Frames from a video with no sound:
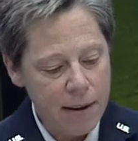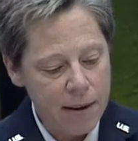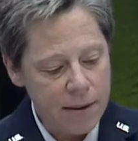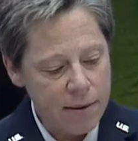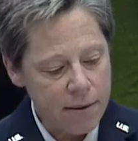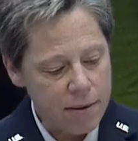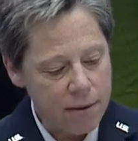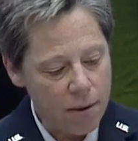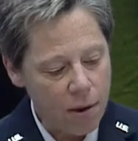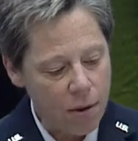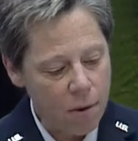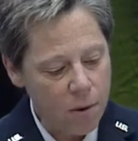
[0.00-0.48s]

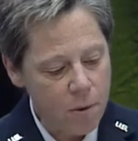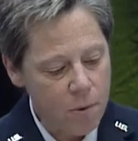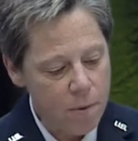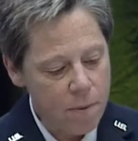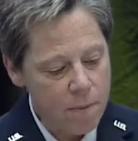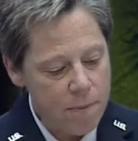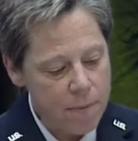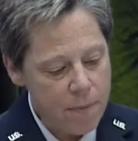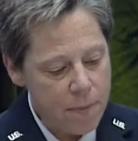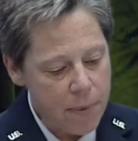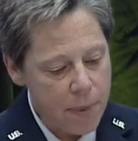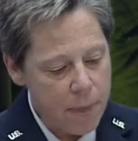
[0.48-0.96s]

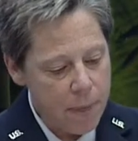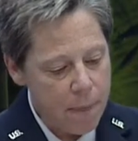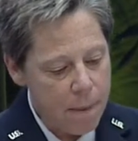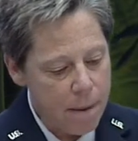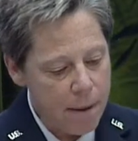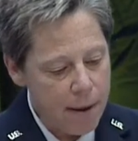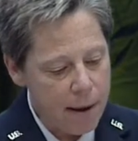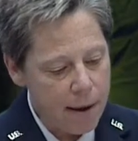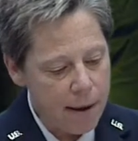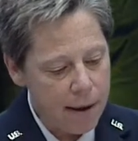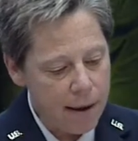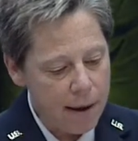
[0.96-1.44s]
So
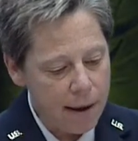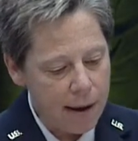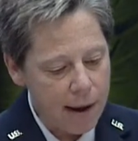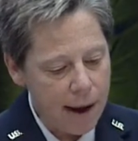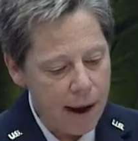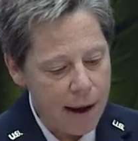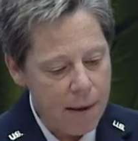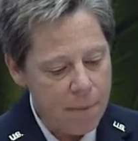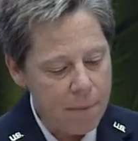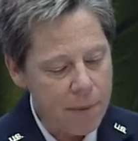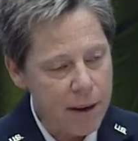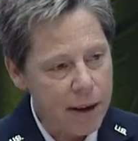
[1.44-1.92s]

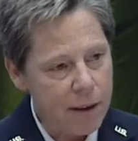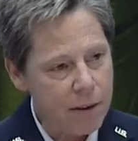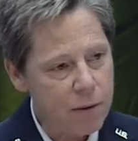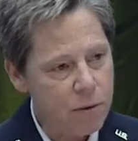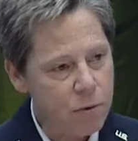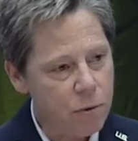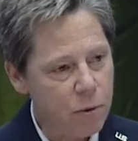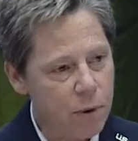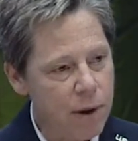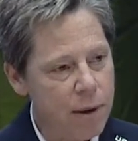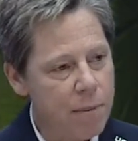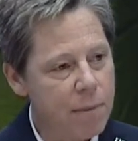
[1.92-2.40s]
I'm
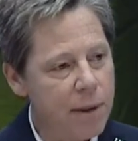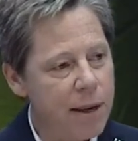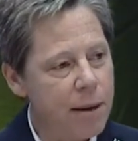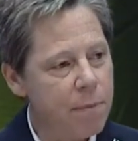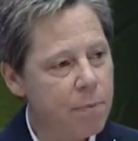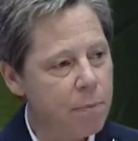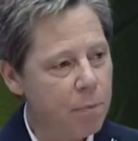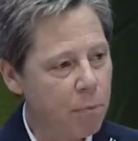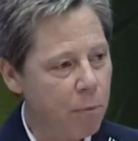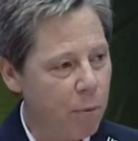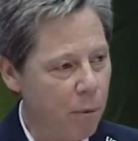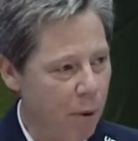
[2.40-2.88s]
extremely
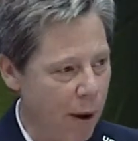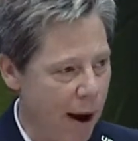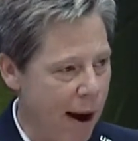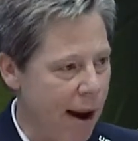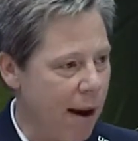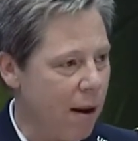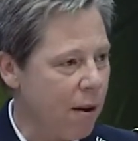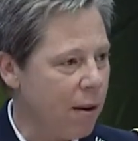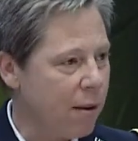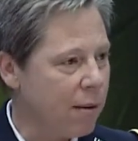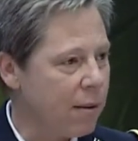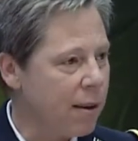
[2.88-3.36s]

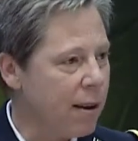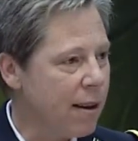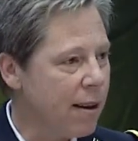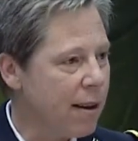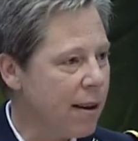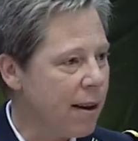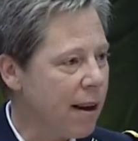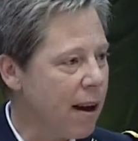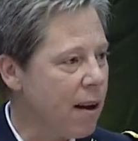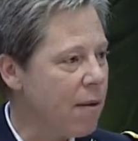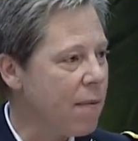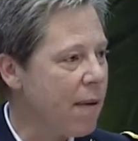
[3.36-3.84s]
proud
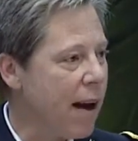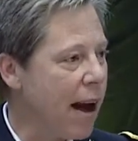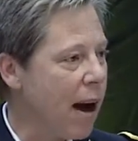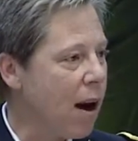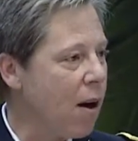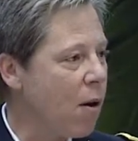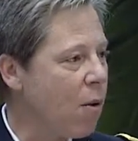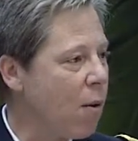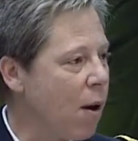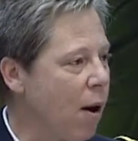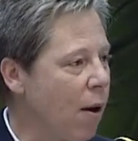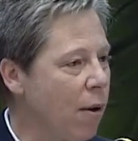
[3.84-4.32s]
of
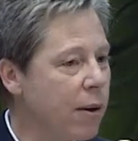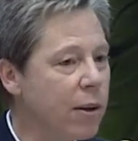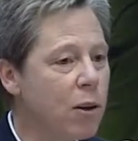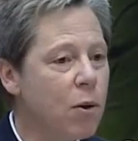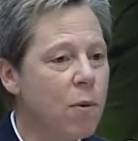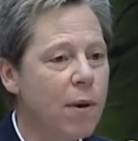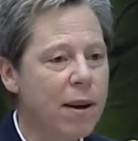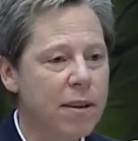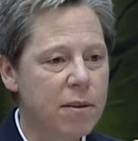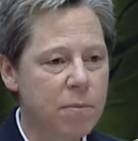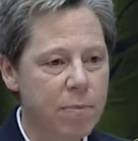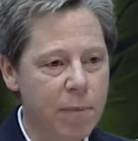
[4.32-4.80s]
how our
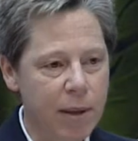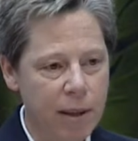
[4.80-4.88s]
U.S.